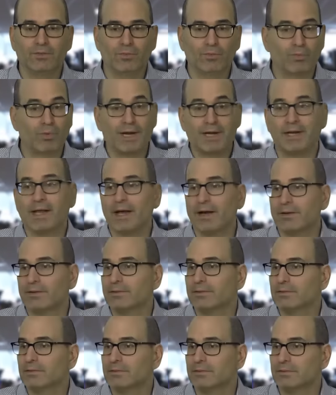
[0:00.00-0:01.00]
right now.
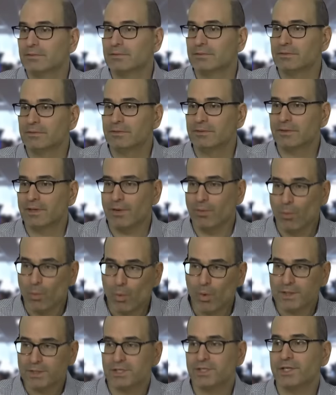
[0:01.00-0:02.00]
Okay,
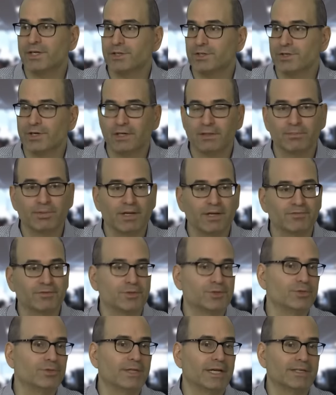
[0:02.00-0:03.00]
what's their trading plan for
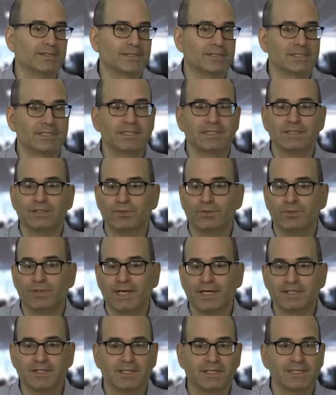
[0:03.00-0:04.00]
two
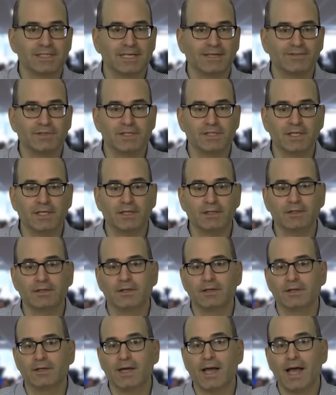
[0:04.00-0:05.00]
thousand seventeen?
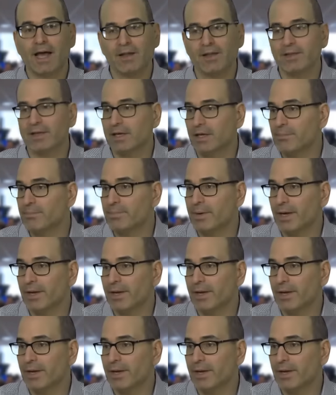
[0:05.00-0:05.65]
How do they get